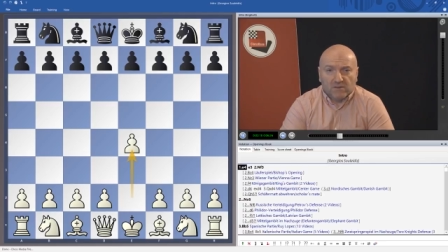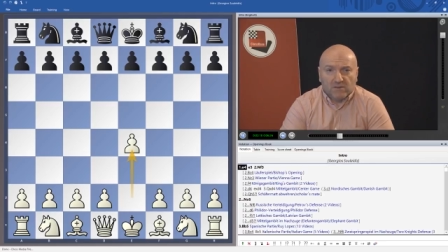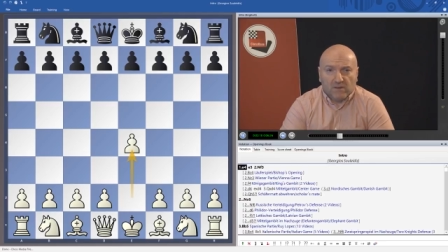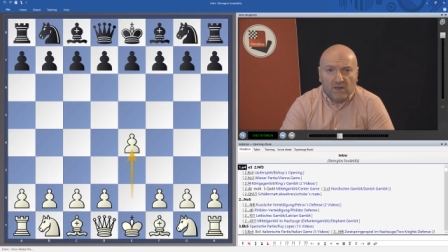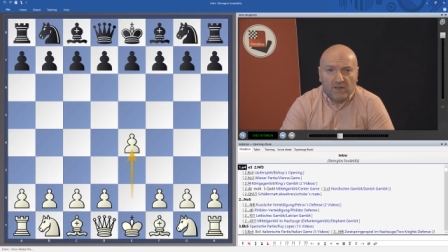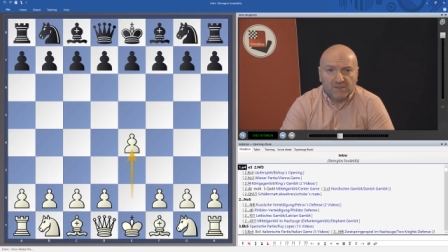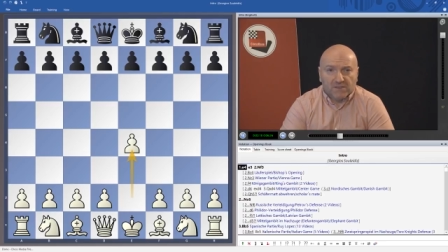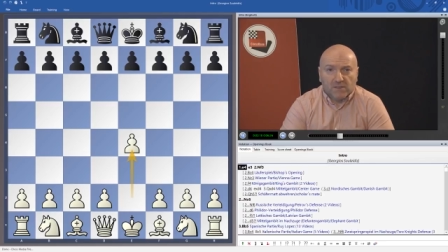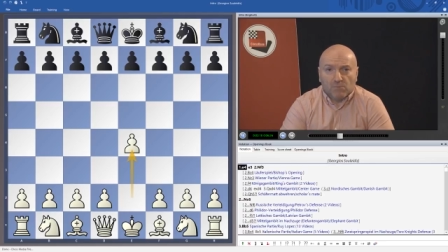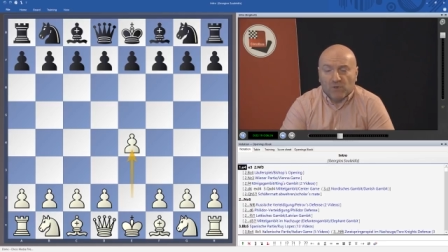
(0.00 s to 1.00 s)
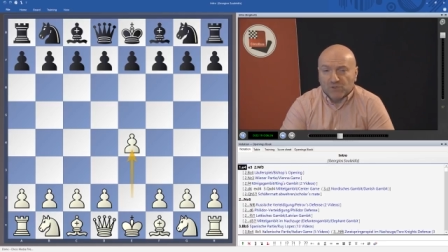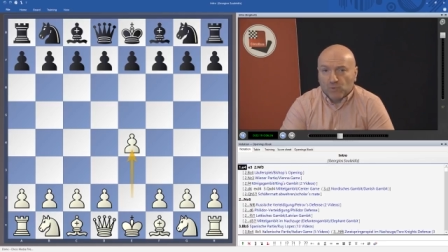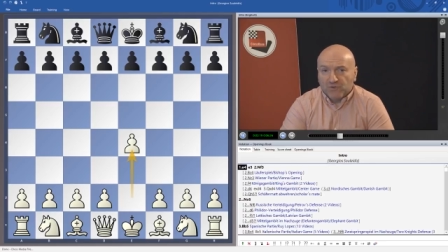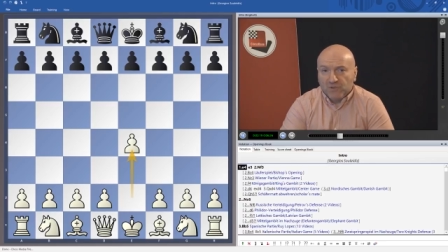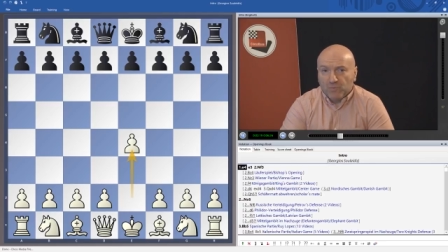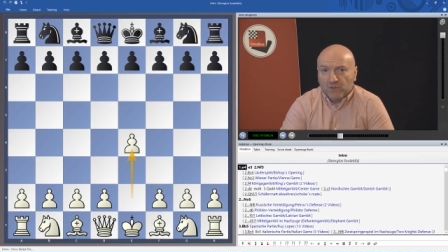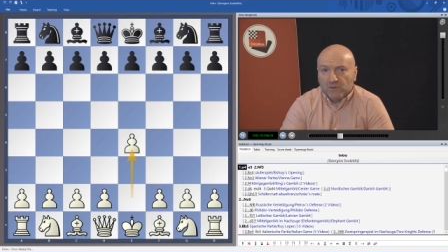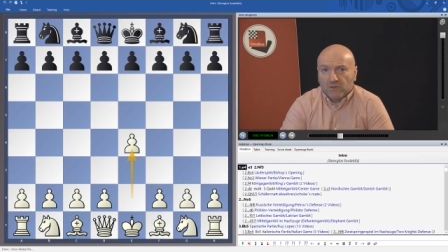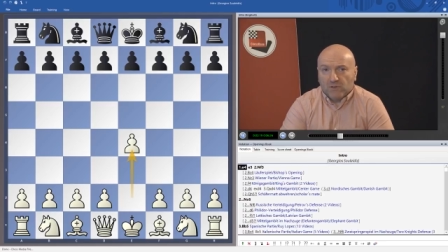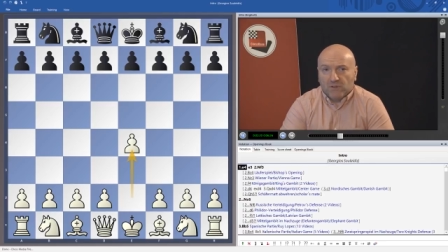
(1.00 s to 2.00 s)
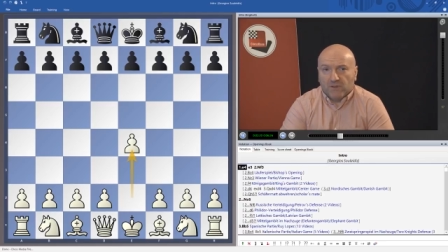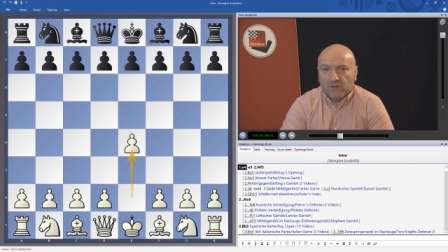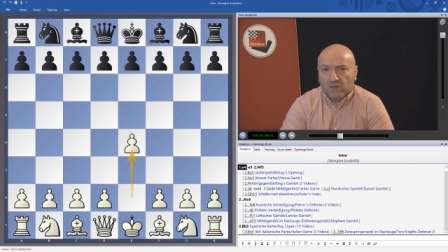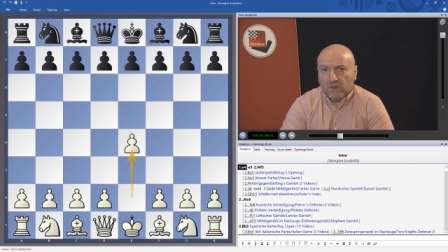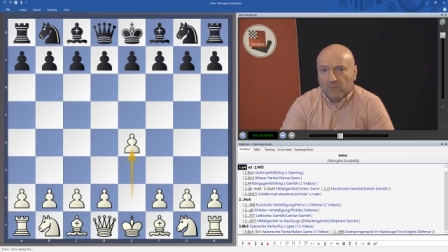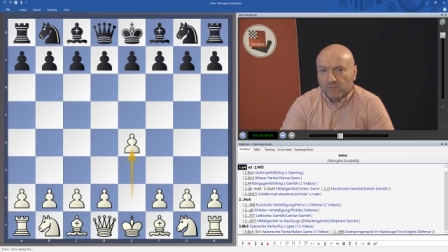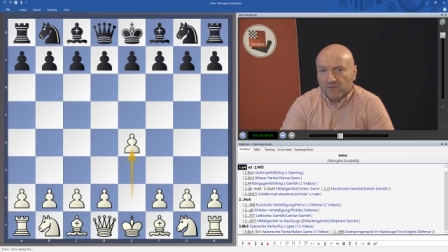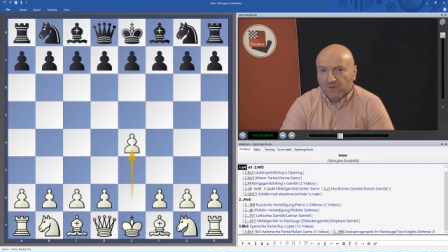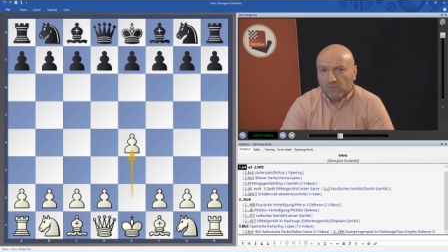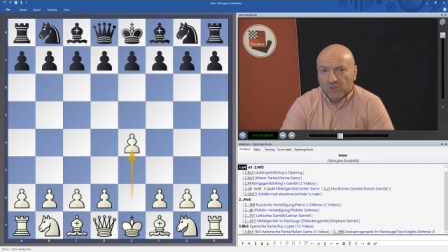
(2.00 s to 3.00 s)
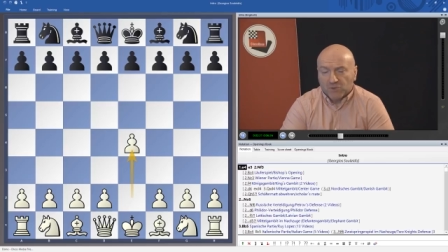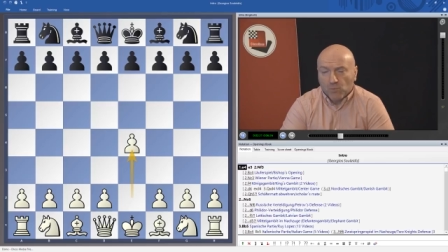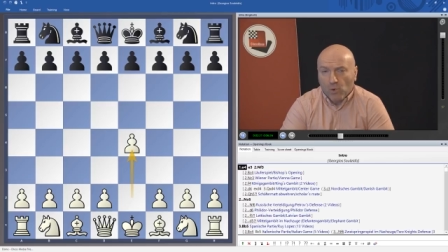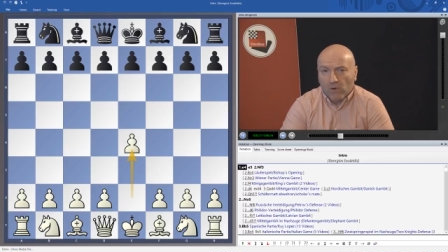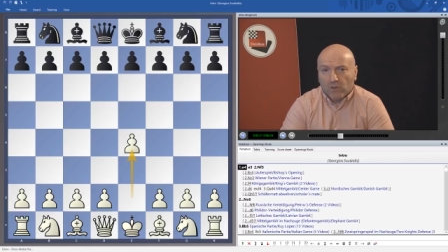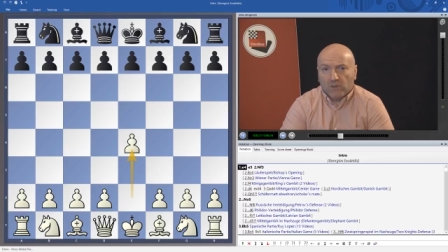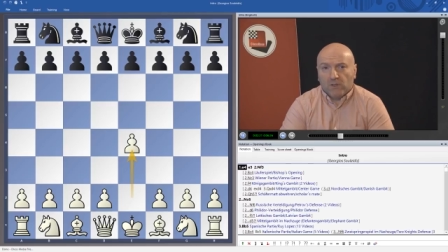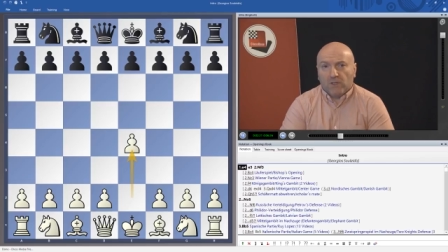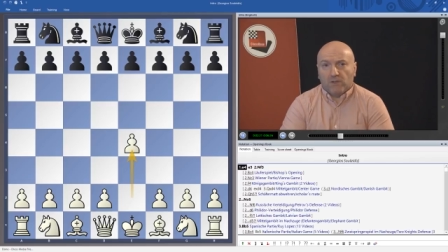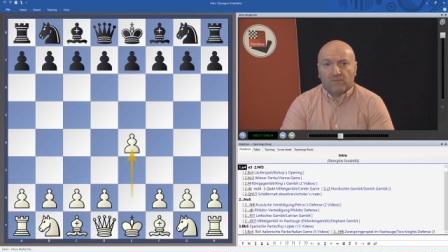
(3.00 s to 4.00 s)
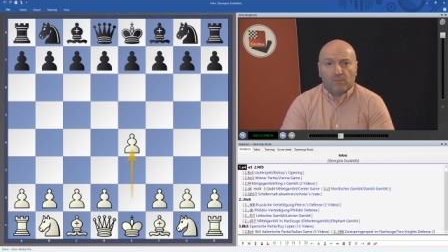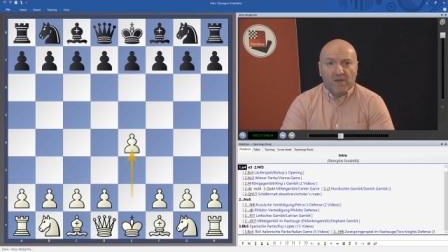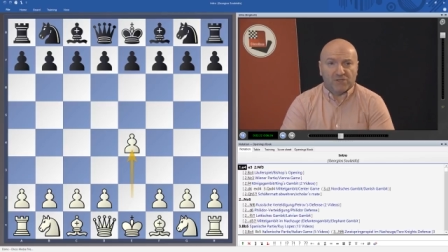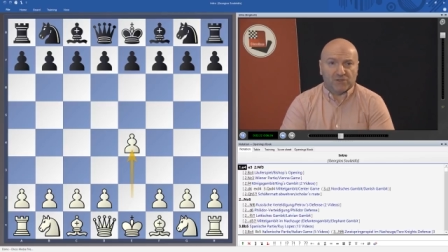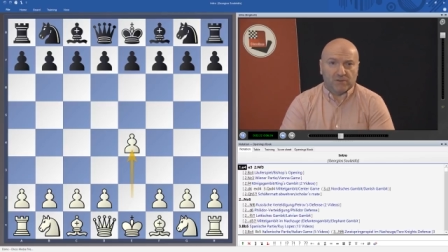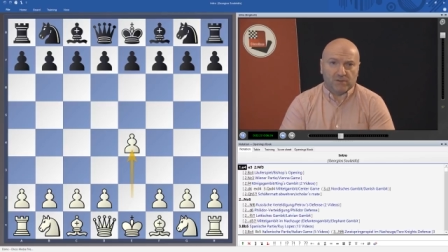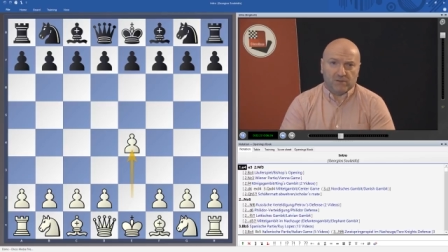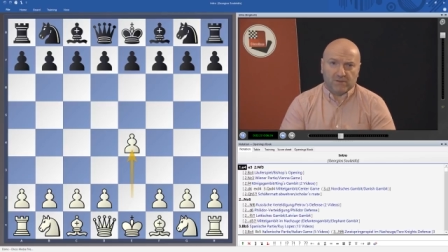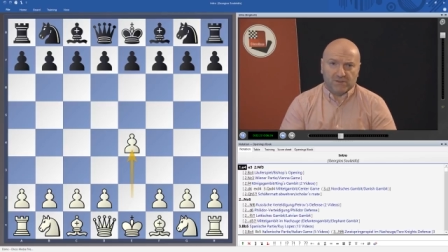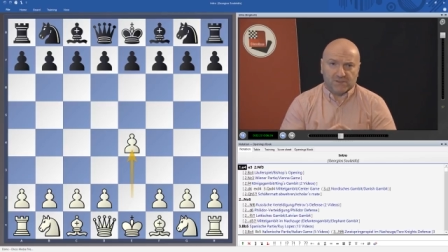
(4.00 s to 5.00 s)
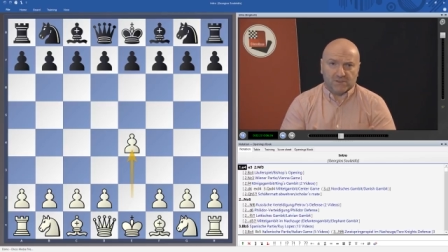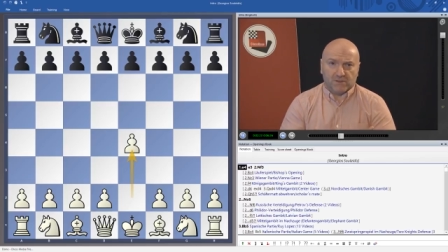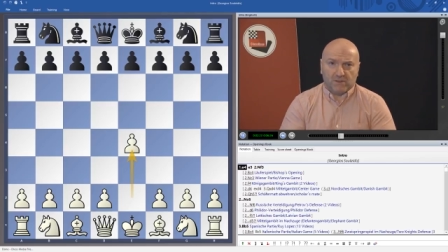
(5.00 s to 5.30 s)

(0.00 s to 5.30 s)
the lines much more deeper, and I'm giving much more information in this